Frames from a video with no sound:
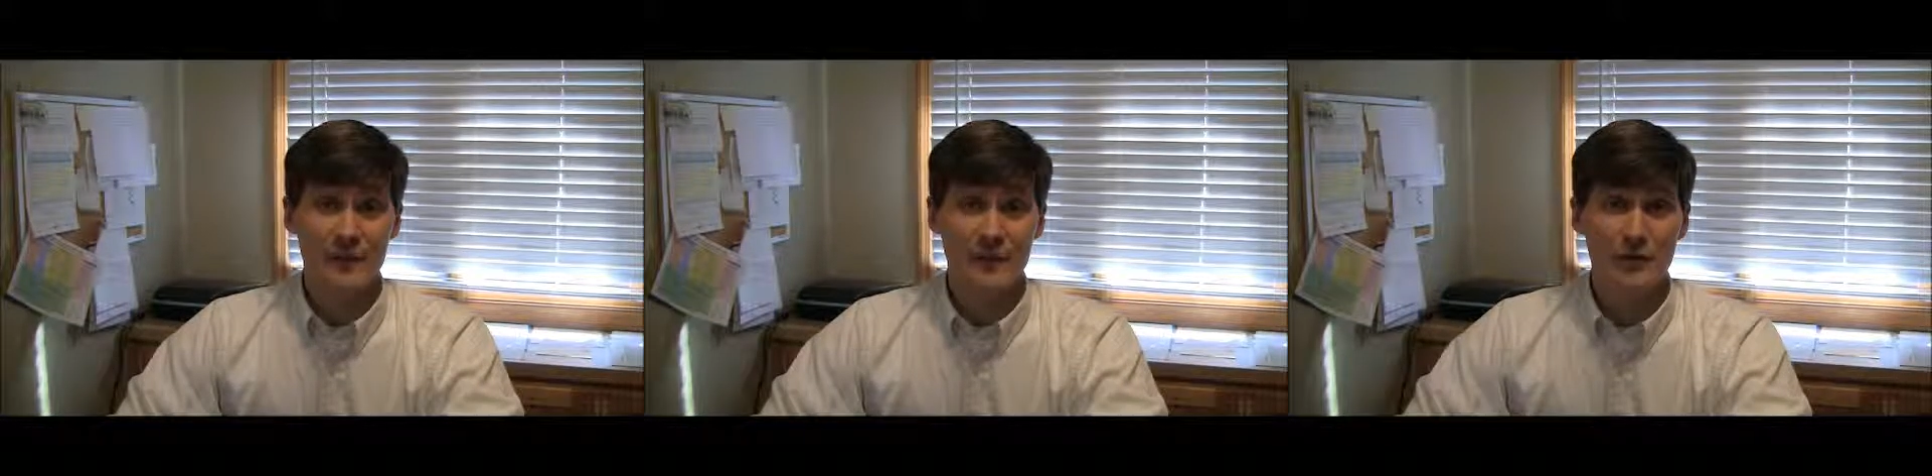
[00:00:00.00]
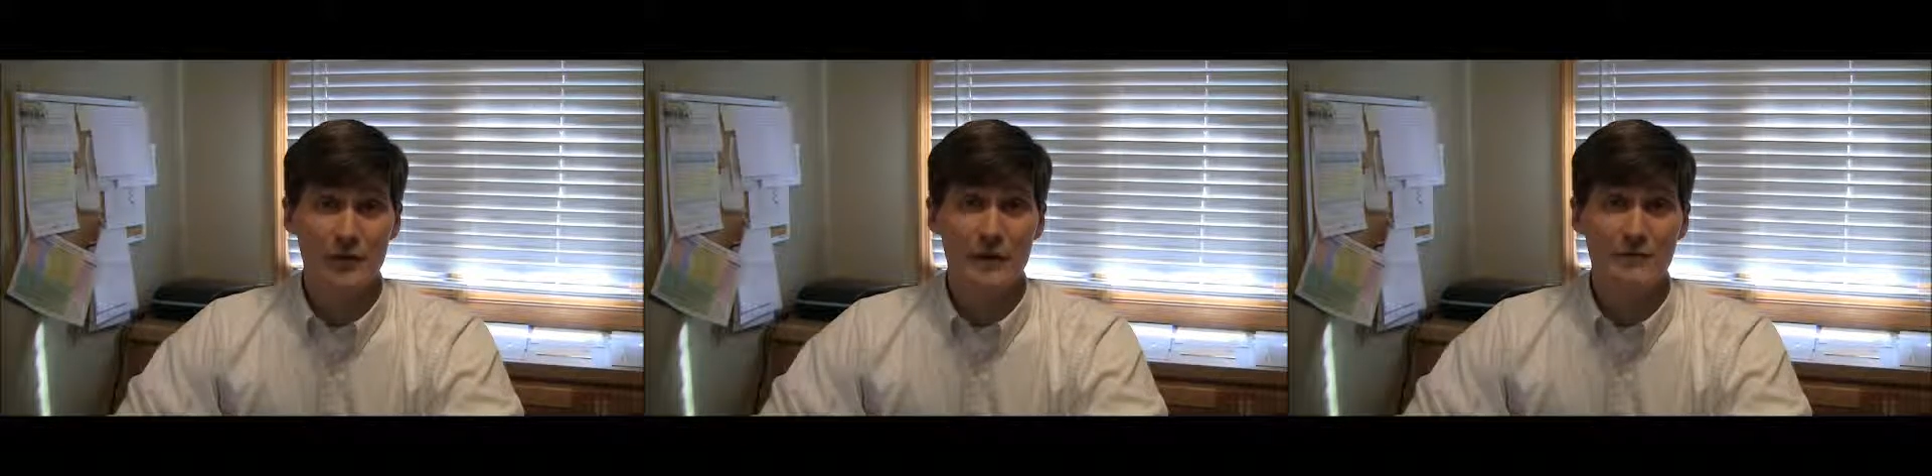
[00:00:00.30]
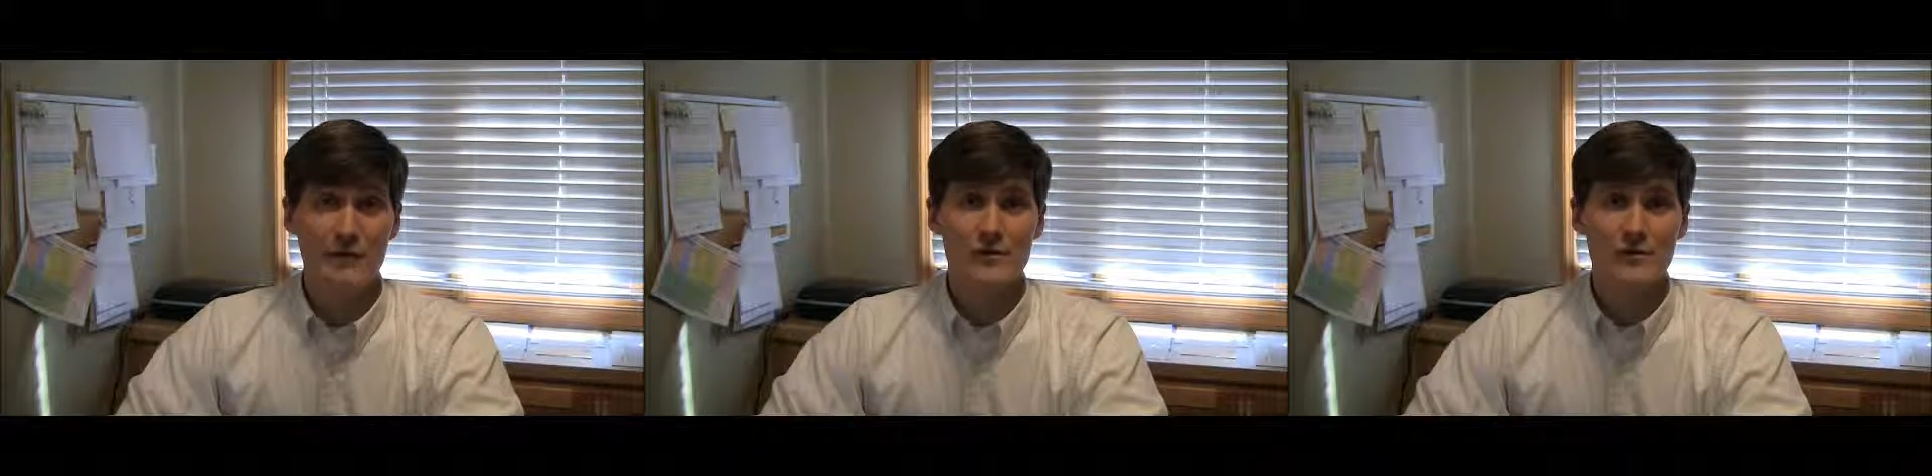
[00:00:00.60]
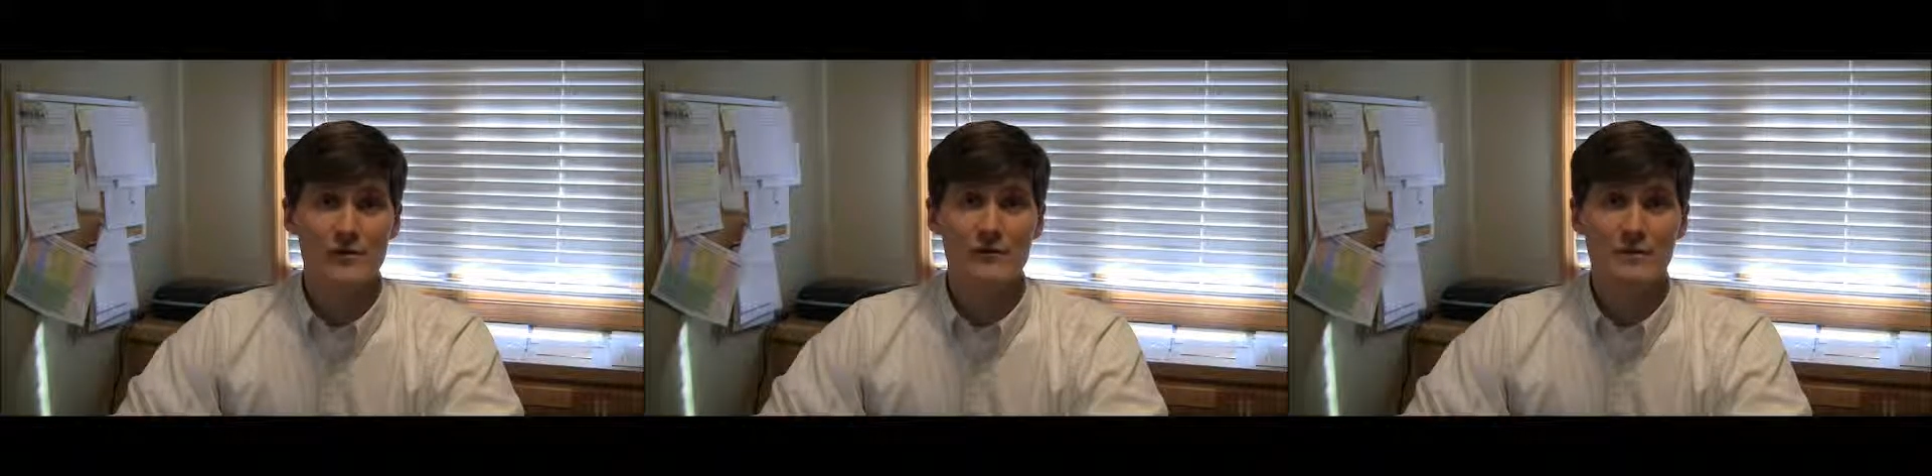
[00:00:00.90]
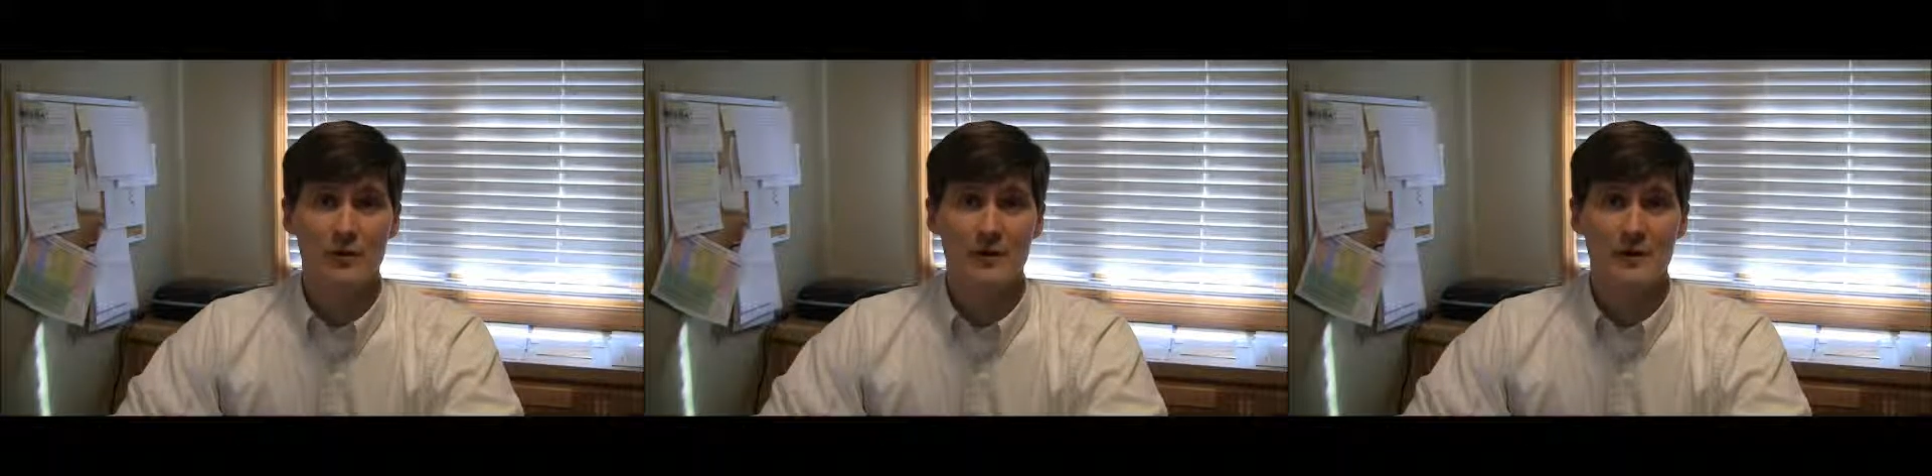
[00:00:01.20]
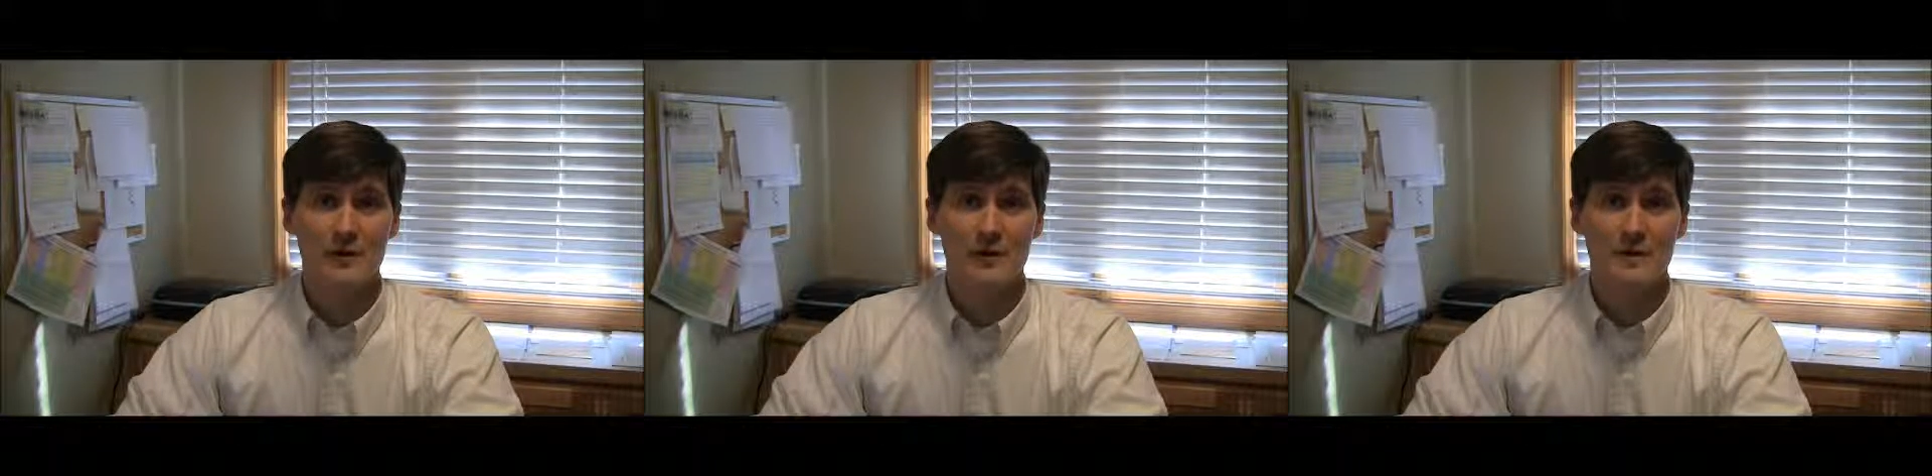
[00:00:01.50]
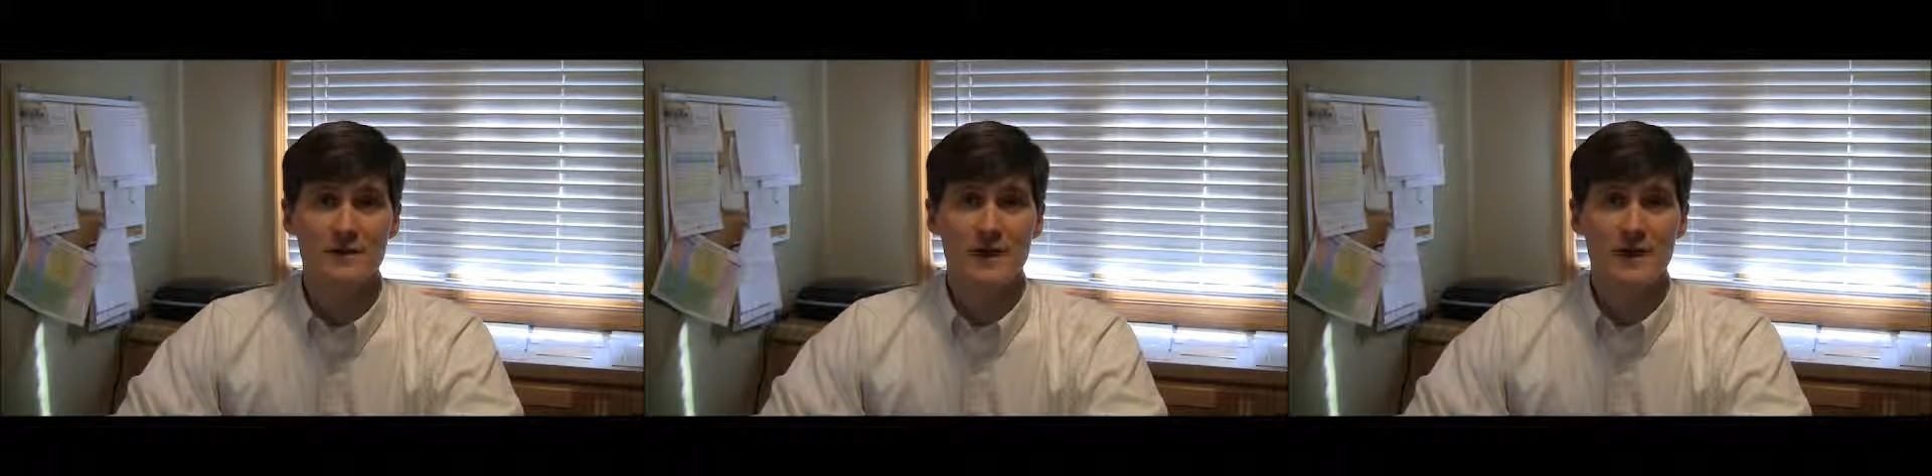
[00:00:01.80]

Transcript: third iteration of this project,